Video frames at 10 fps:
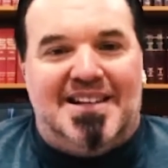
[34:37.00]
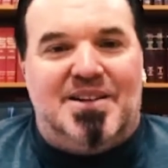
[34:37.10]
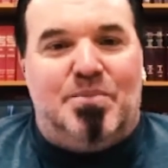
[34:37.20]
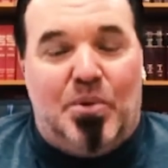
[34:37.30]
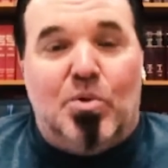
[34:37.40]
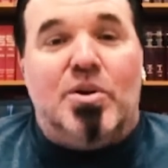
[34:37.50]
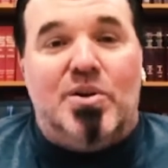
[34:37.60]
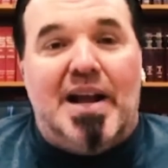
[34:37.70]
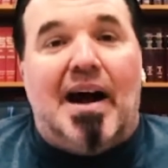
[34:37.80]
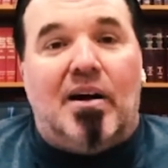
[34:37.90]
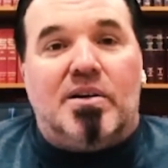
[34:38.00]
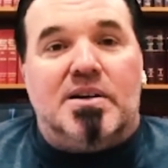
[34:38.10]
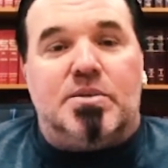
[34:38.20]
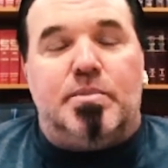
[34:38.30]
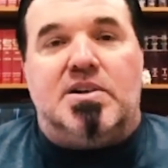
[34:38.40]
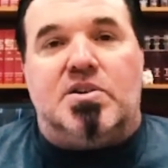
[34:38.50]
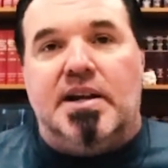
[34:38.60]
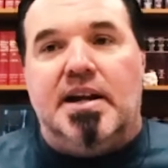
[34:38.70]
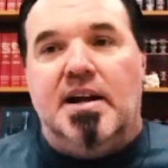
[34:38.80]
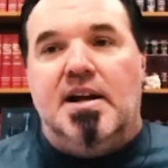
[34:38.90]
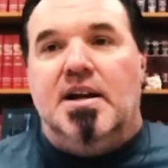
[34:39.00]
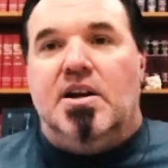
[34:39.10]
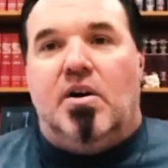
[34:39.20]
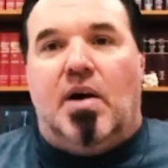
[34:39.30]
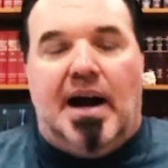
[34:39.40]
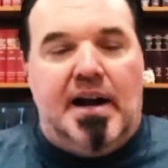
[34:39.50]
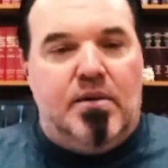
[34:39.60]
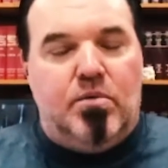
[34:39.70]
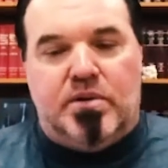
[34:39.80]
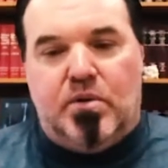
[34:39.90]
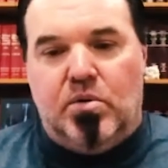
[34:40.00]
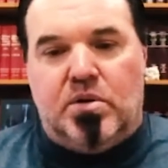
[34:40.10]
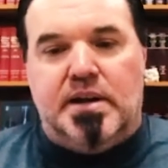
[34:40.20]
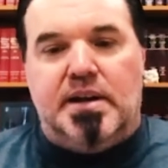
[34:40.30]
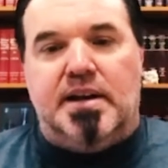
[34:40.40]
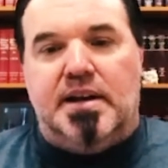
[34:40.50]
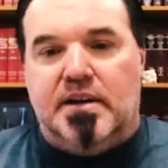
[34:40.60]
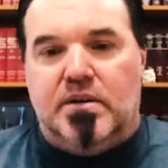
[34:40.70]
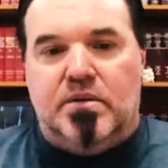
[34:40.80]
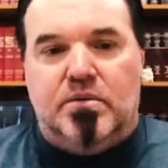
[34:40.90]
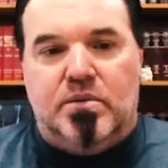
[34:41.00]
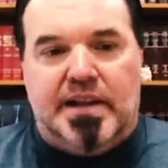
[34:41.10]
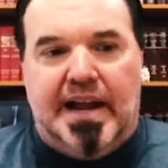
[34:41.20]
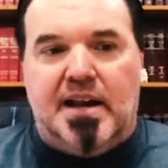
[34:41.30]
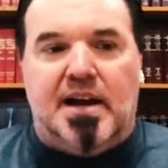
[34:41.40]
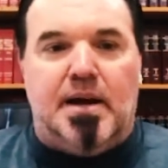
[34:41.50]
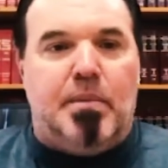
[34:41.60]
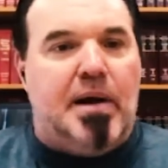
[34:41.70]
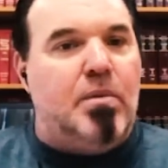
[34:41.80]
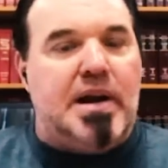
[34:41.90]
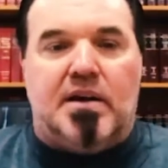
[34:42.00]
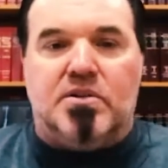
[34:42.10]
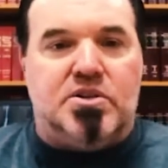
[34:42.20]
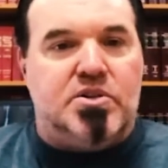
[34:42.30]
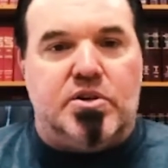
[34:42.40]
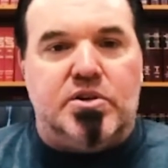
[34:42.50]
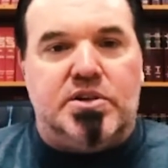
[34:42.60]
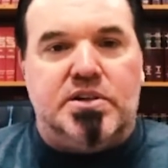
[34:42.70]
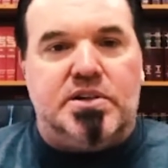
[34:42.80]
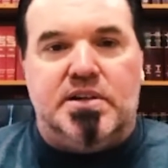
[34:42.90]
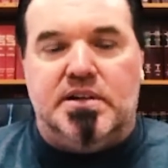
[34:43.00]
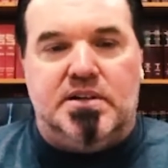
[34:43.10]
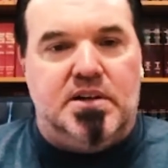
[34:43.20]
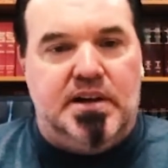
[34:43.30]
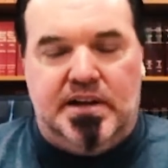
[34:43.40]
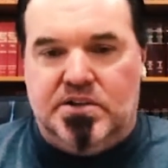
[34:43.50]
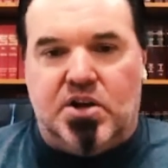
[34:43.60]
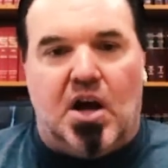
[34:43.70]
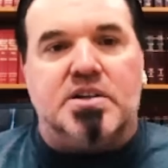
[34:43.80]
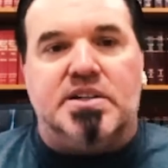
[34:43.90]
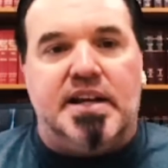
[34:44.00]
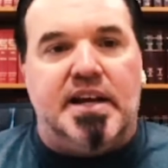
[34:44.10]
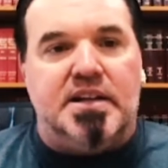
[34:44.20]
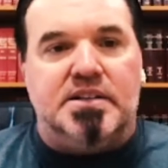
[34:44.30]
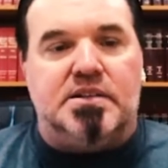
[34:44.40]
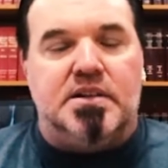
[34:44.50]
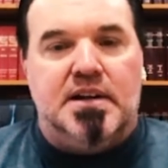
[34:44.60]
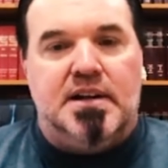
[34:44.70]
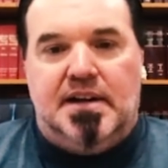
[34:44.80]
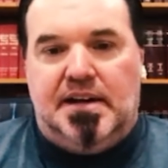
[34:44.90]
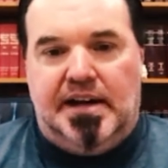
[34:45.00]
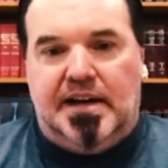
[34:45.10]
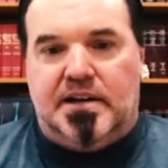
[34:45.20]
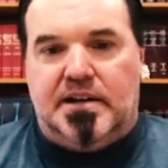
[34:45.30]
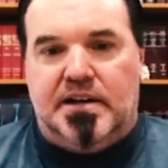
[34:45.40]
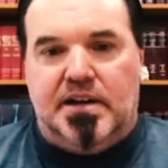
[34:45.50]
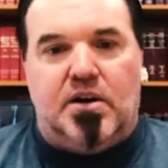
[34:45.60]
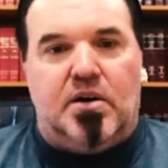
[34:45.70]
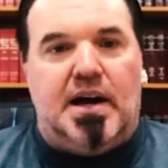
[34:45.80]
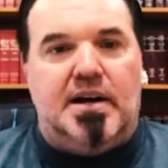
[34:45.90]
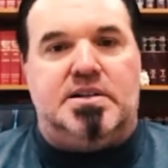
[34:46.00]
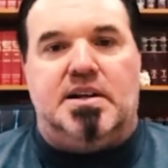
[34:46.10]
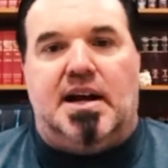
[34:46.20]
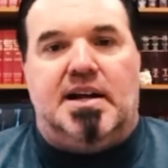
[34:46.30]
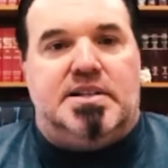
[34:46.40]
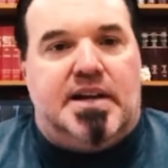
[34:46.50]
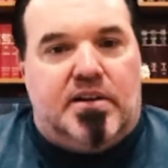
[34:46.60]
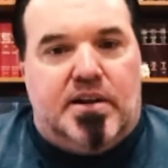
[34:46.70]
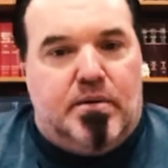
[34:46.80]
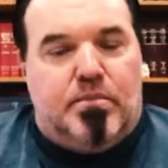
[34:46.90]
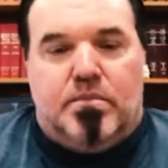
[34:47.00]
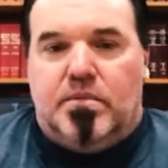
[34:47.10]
pull you down, especially, with Oakland and with Anaheim, I went out to churches and talked to kids. And, I'd tell them,